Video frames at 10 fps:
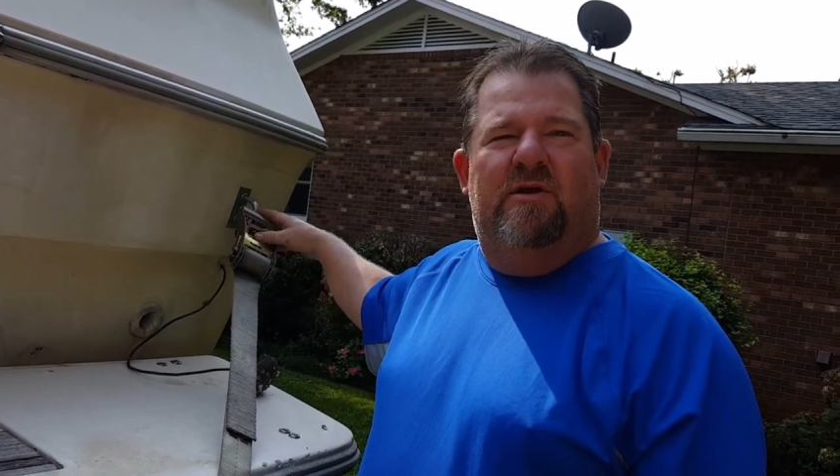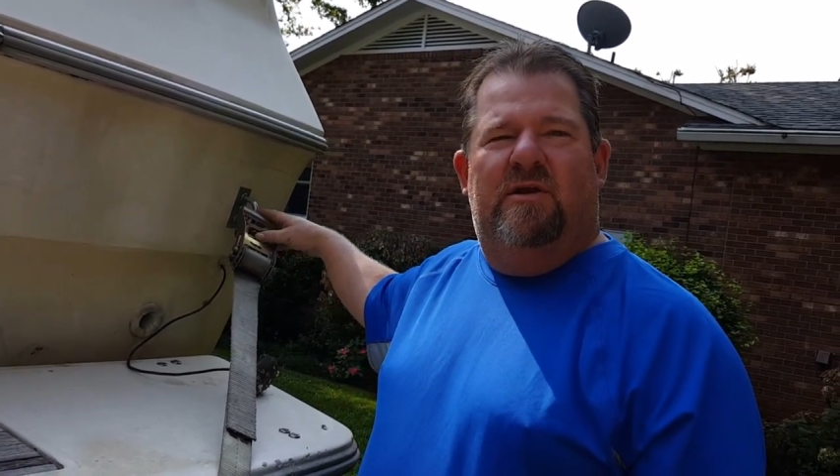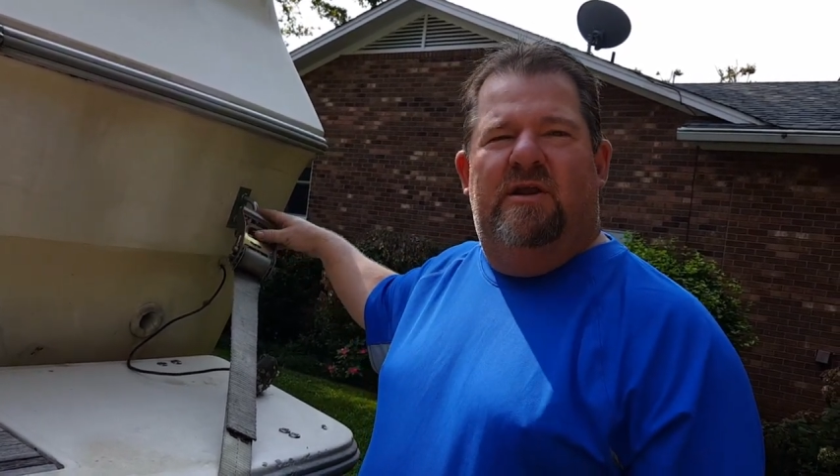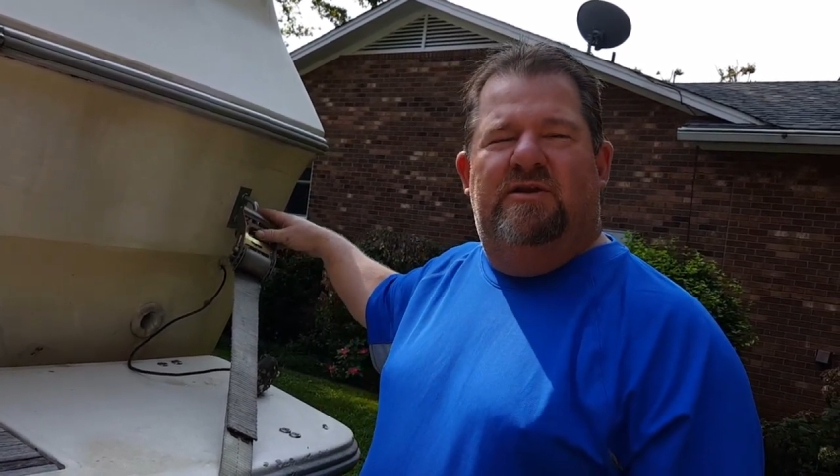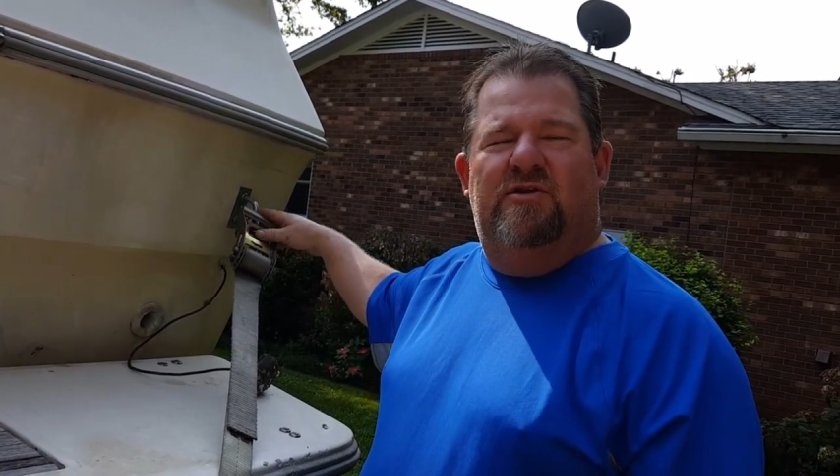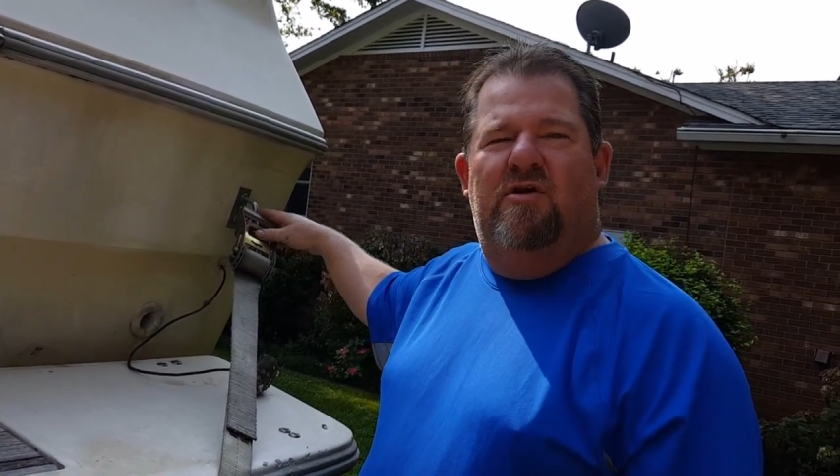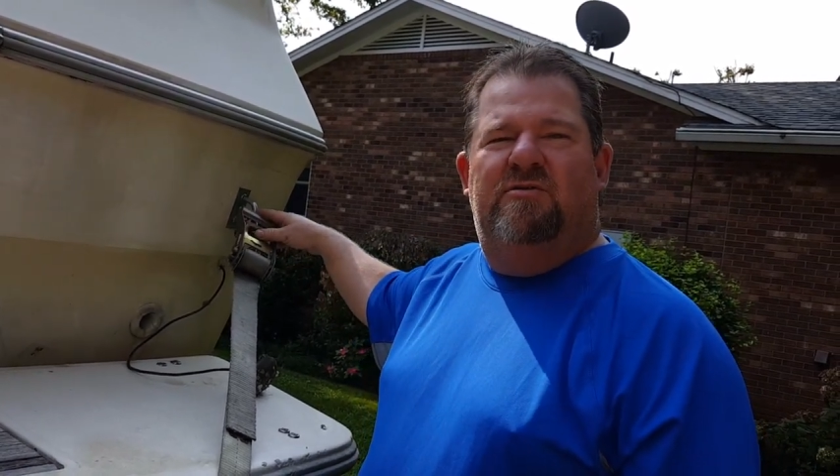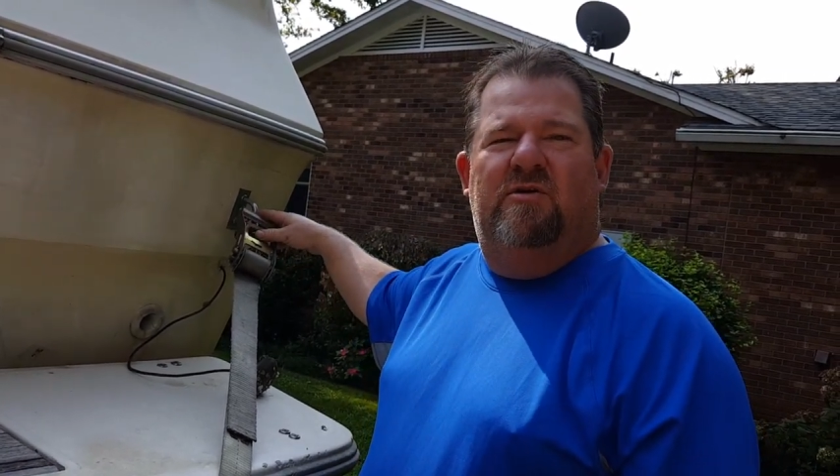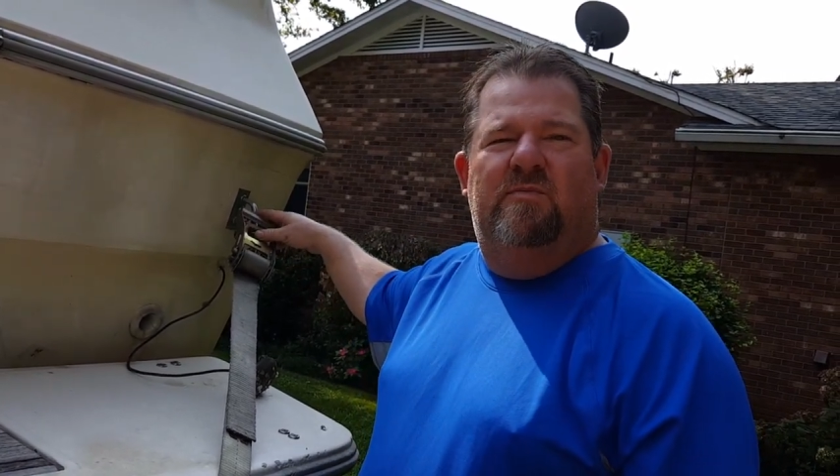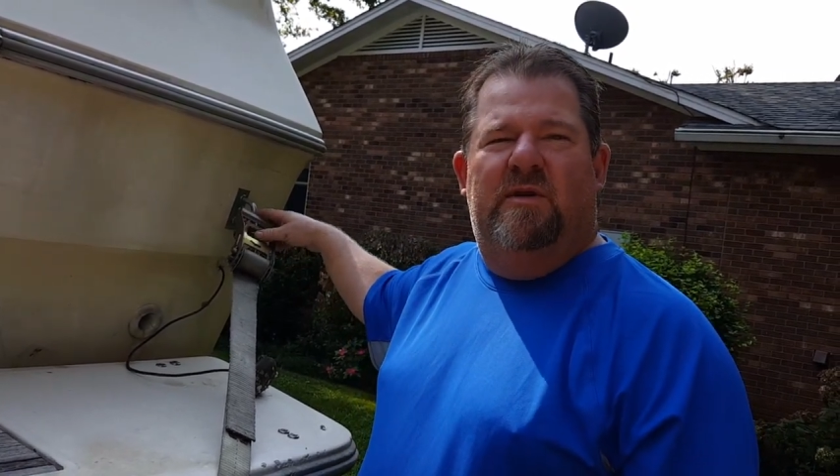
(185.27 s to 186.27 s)
there, and then it
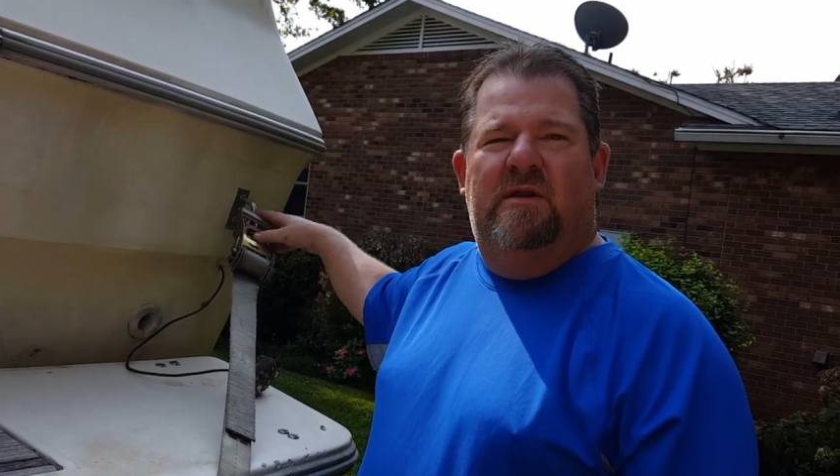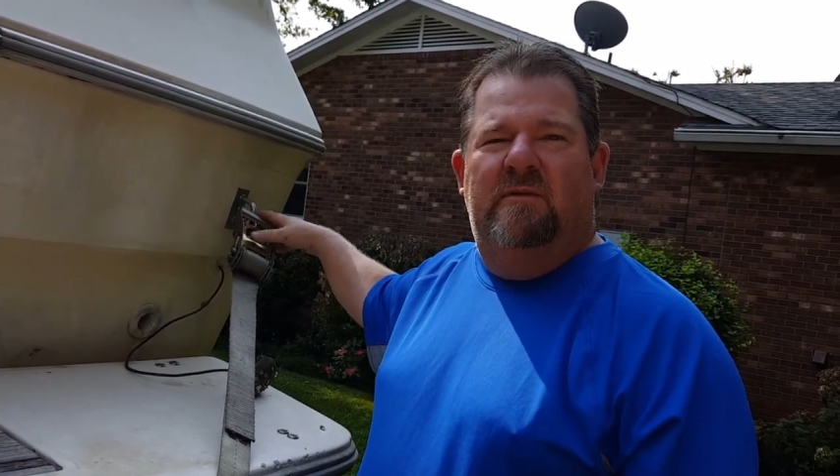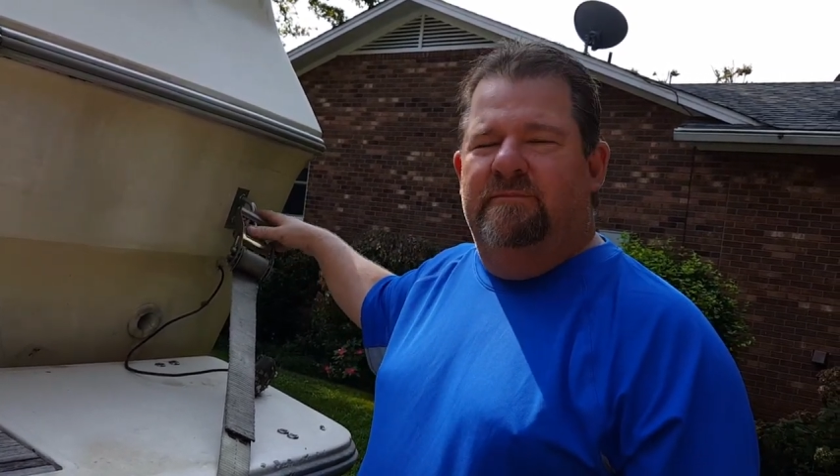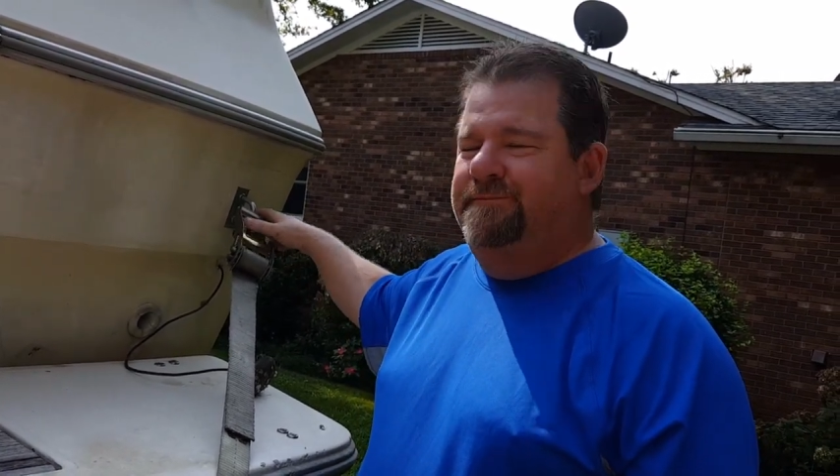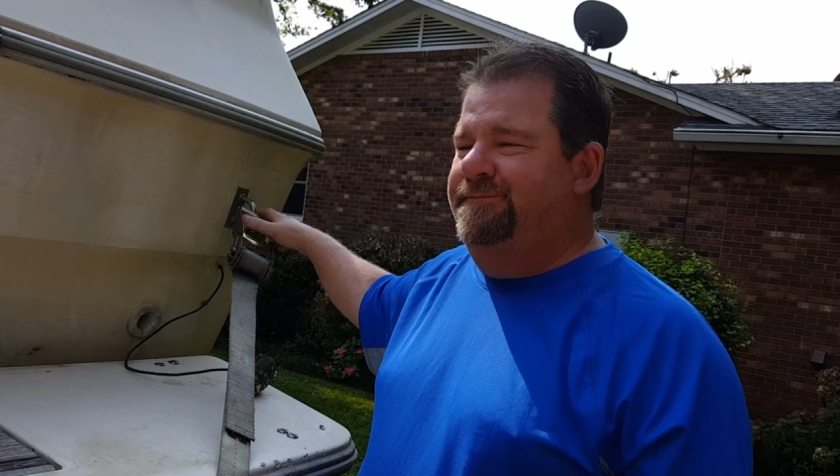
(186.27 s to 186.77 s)
dawned on me,